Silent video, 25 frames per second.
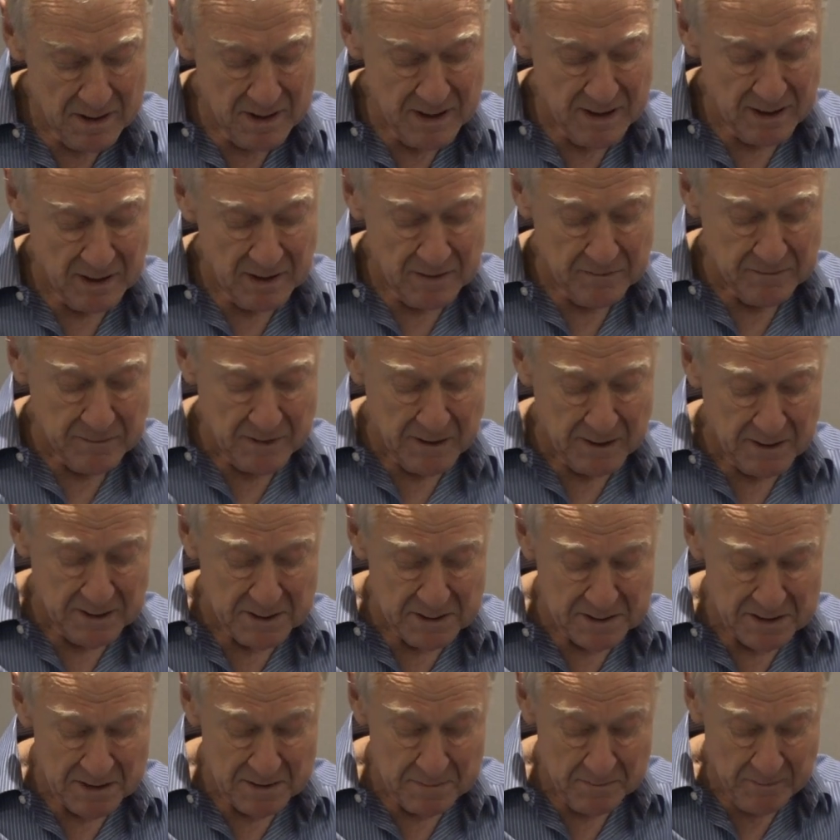Neil
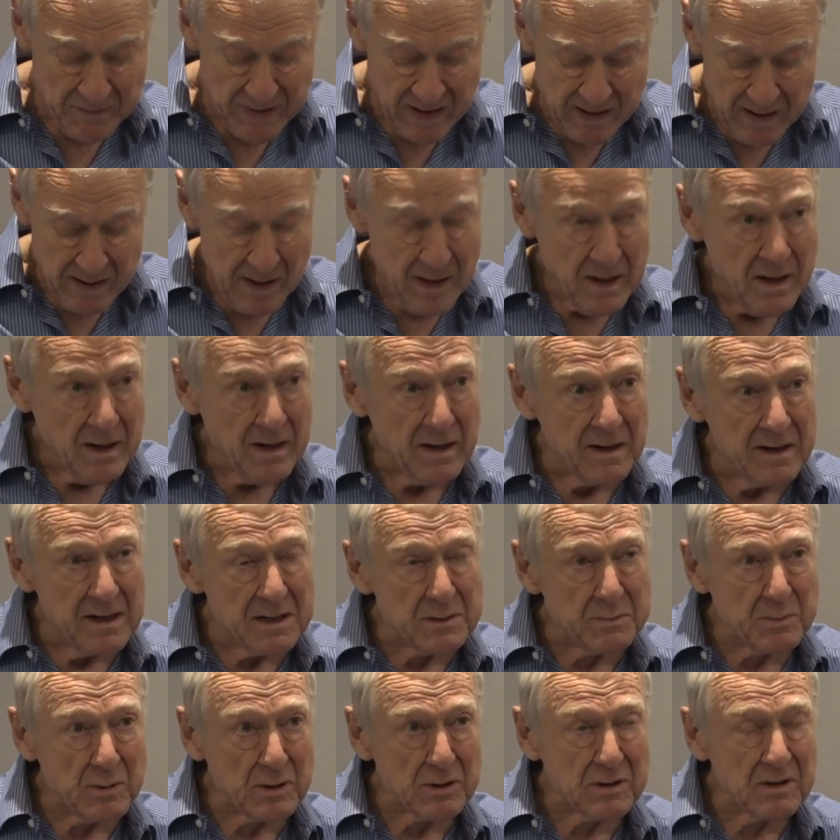Ferguson. In
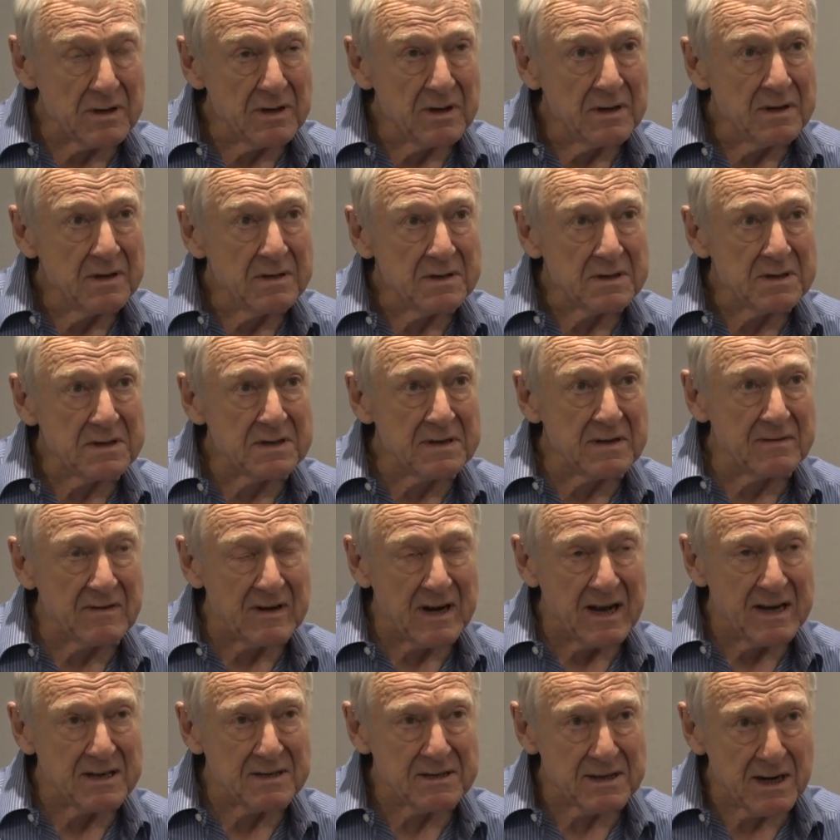his book,
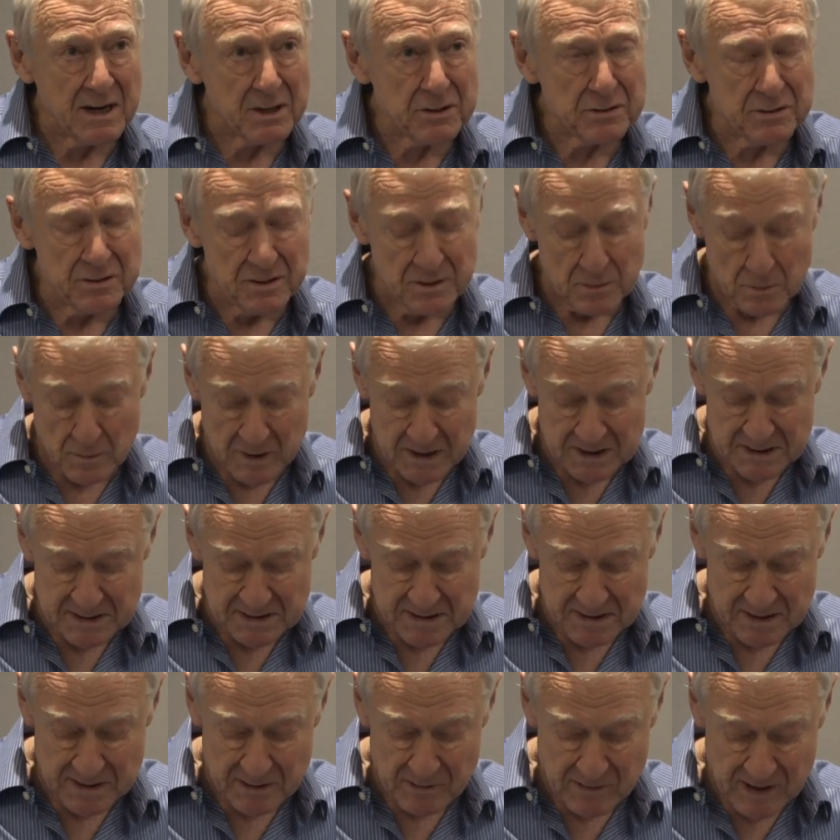Civilization, the West
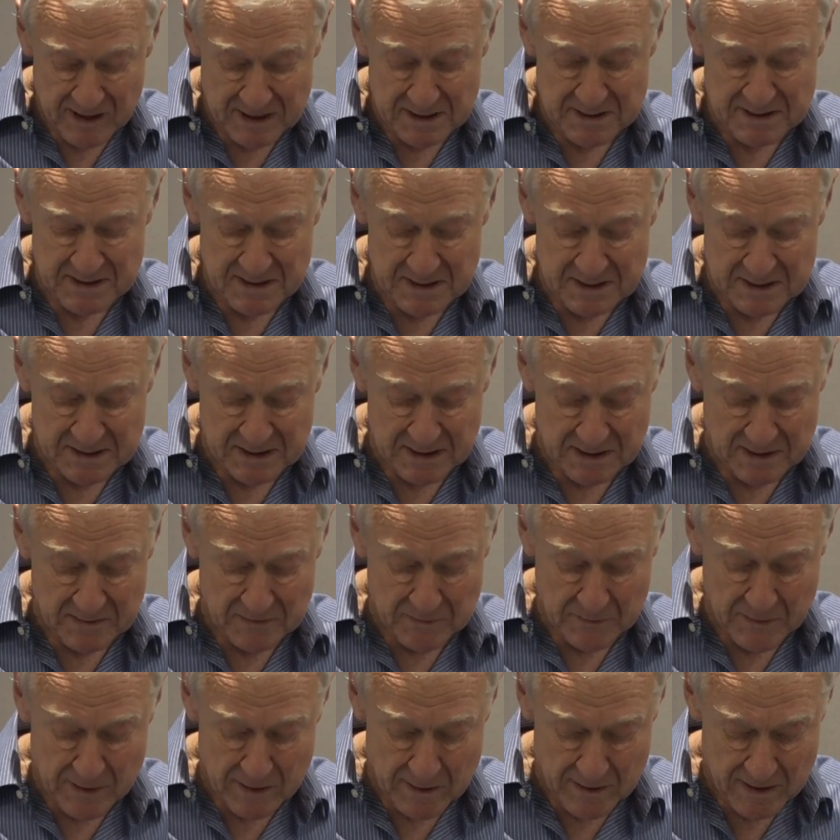and the Rest, he said the
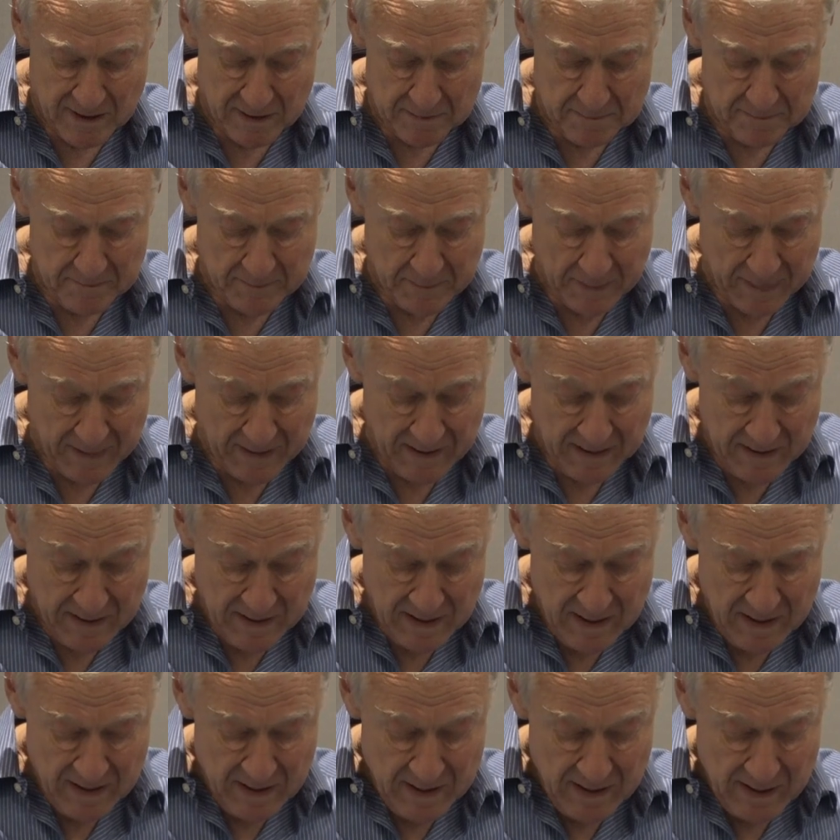following:
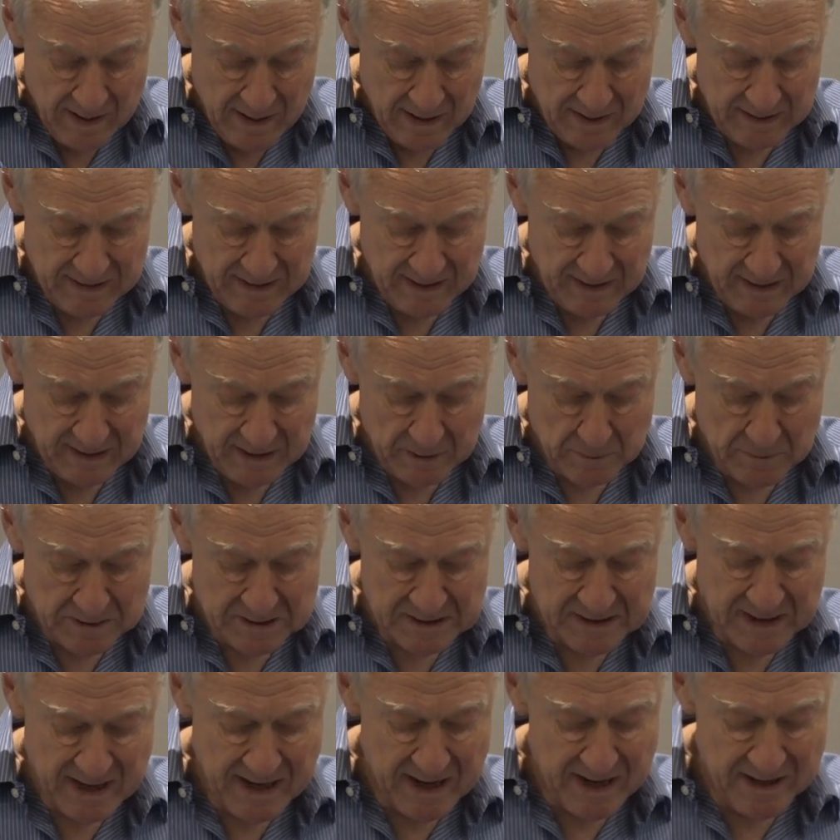"Indeed, it
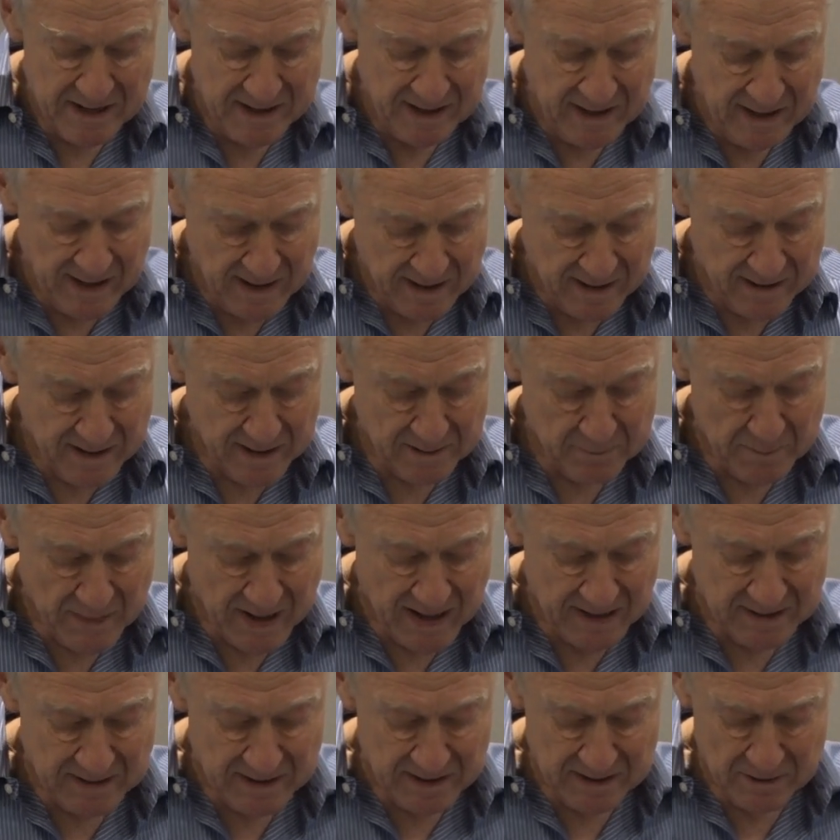was the idea that
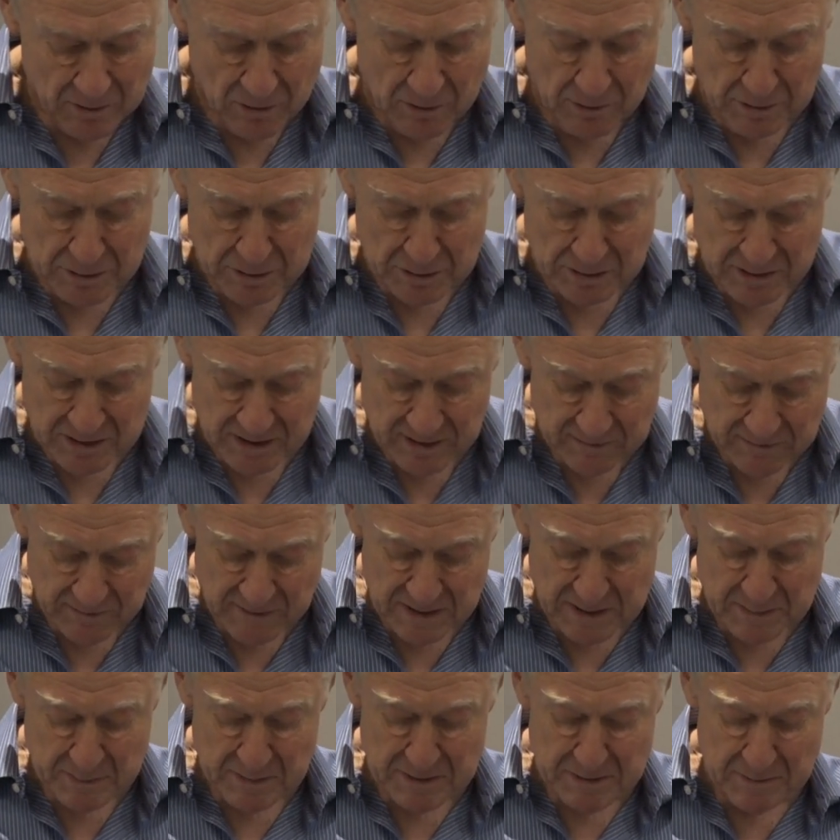made the crucial
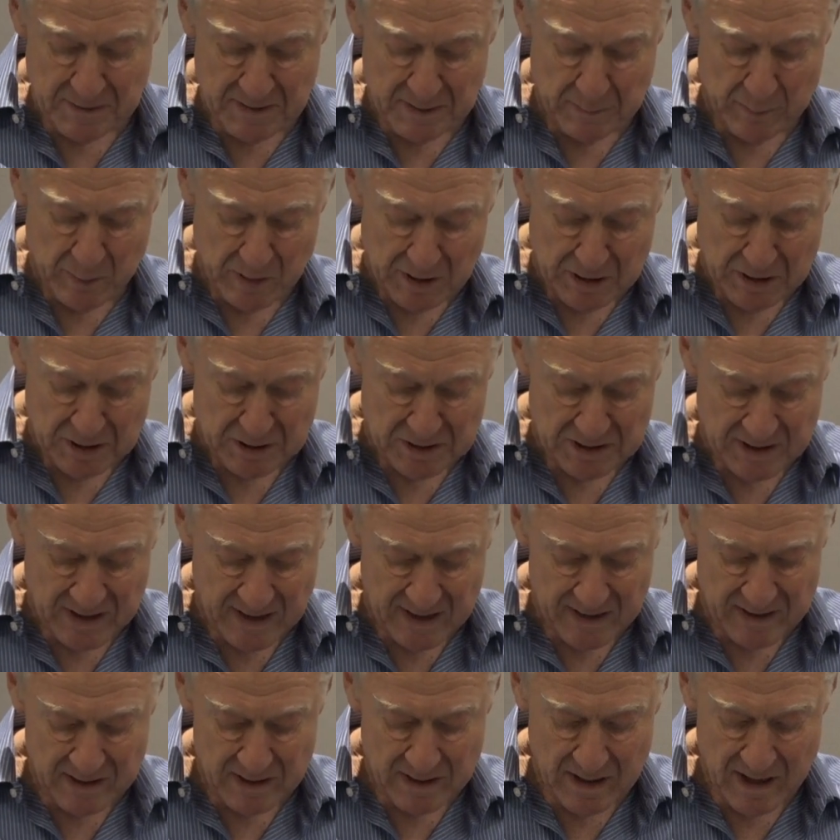difference between British
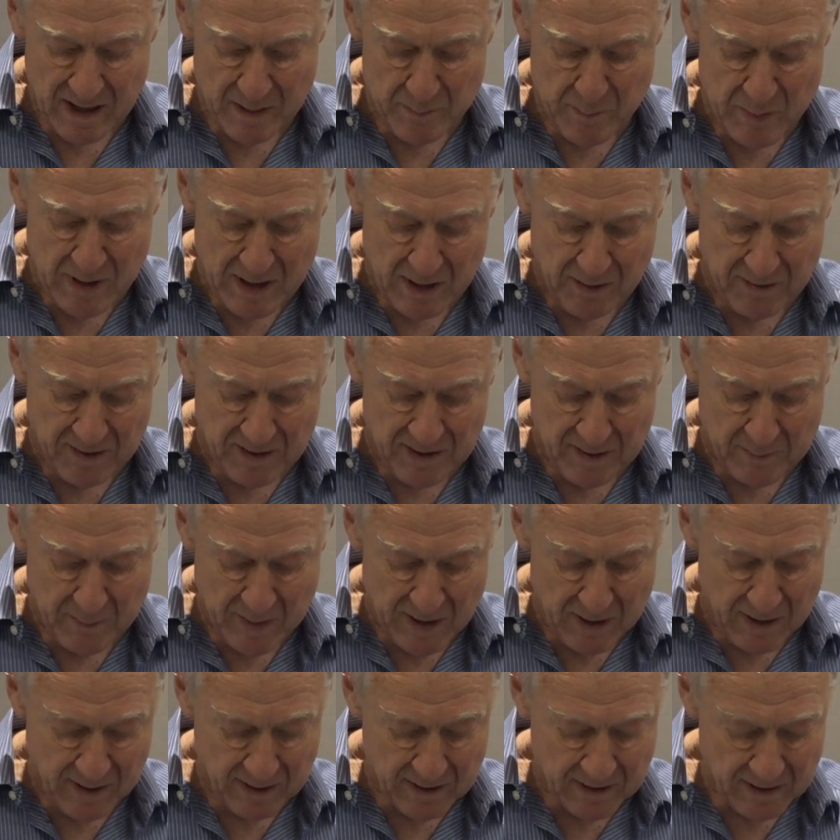and Iberian
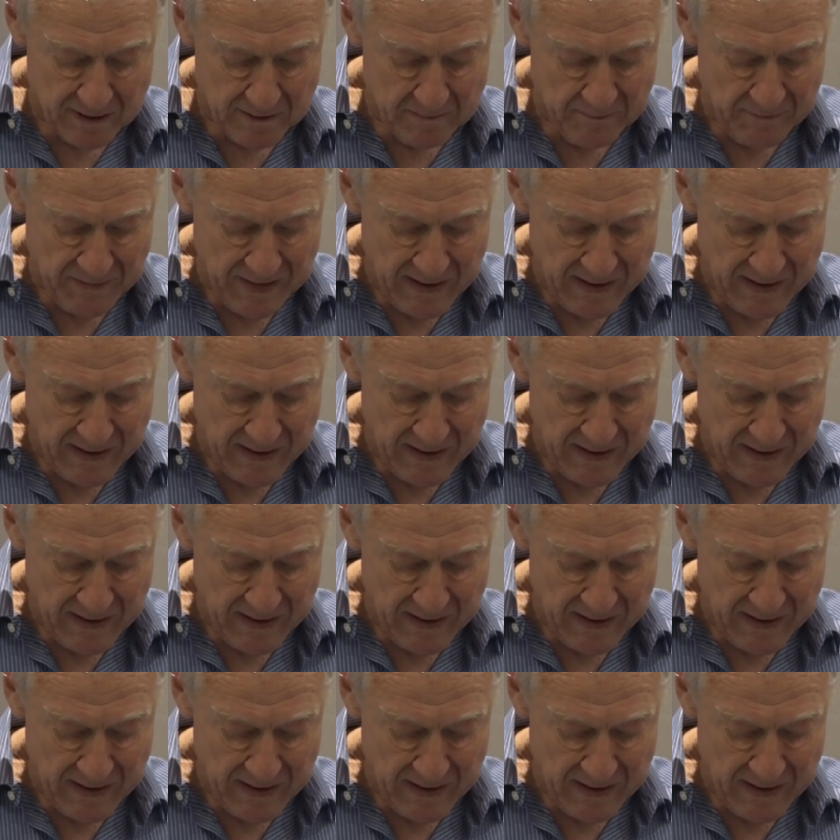America,